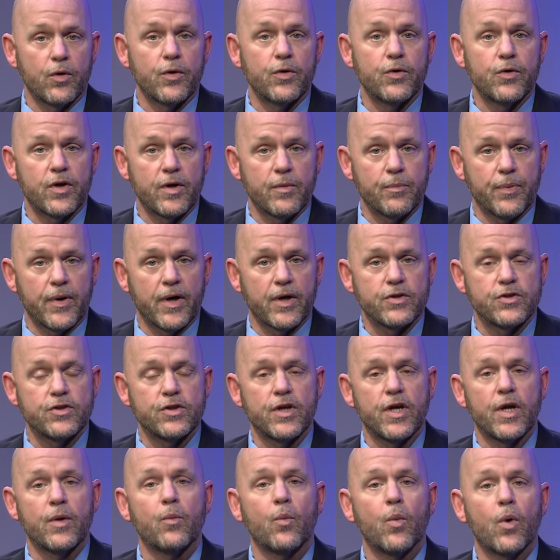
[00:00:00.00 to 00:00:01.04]
You can punch it
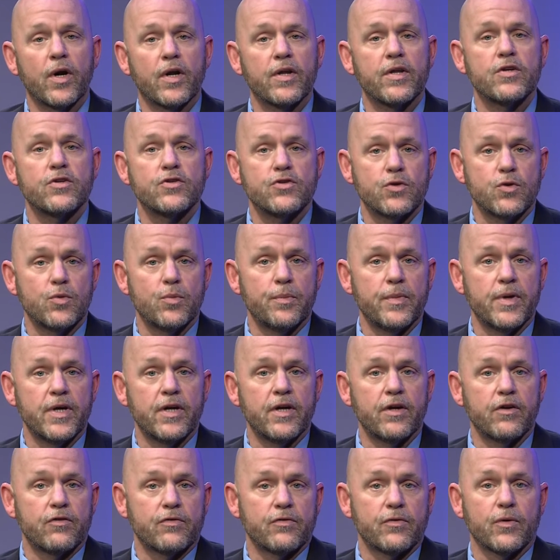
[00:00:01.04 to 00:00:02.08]
in. What are the Zoom
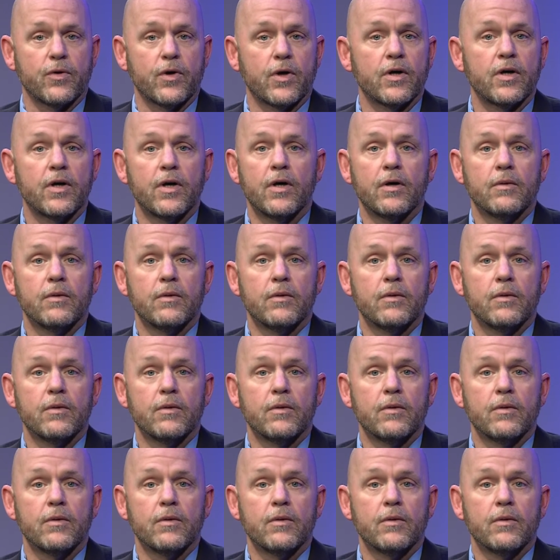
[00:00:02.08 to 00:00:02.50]
meetings for?